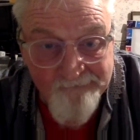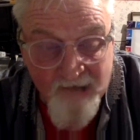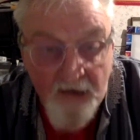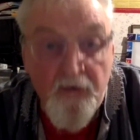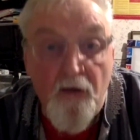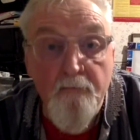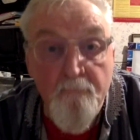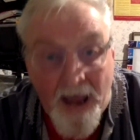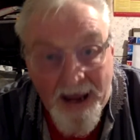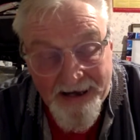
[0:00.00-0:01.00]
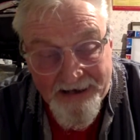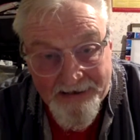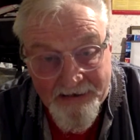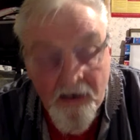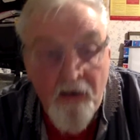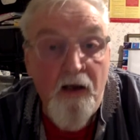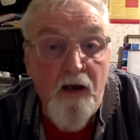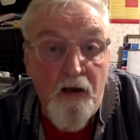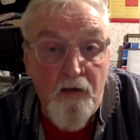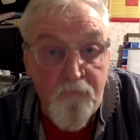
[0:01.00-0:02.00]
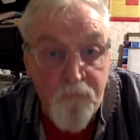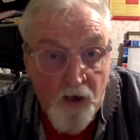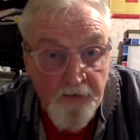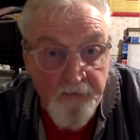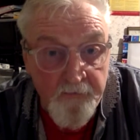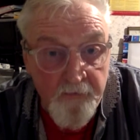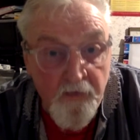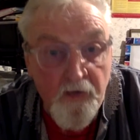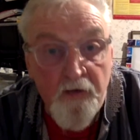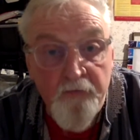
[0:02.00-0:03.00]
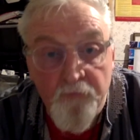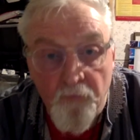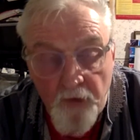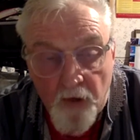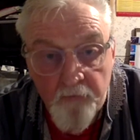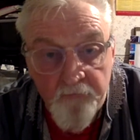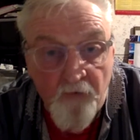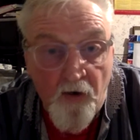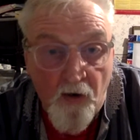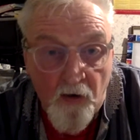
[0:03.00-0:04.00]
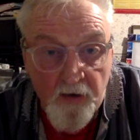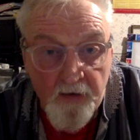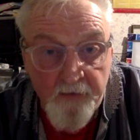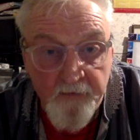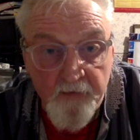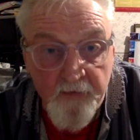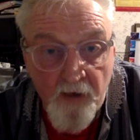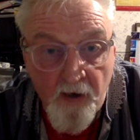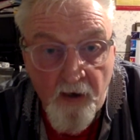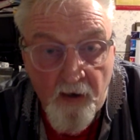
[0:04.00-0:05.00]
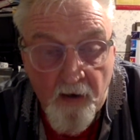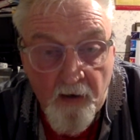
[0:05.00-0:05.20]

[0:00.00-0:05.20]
and I may have won a Toyota Highlander car.